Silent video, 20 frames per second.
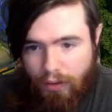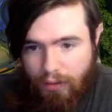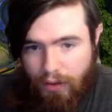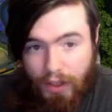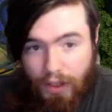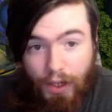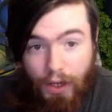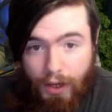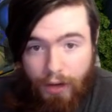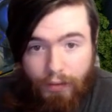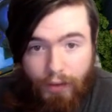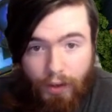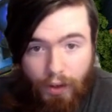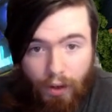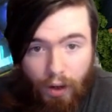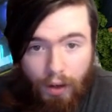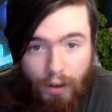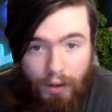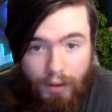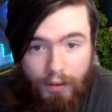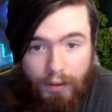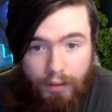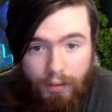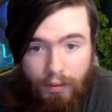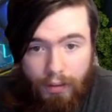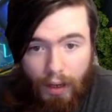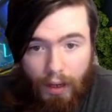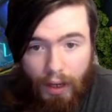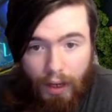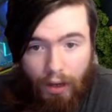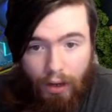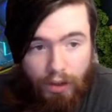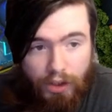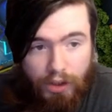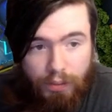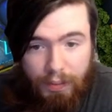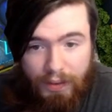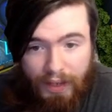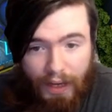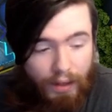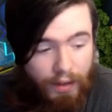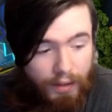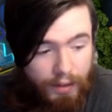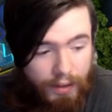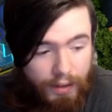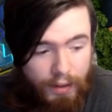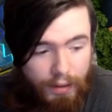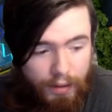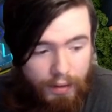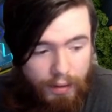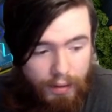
yet another card. Uh, Hospitality.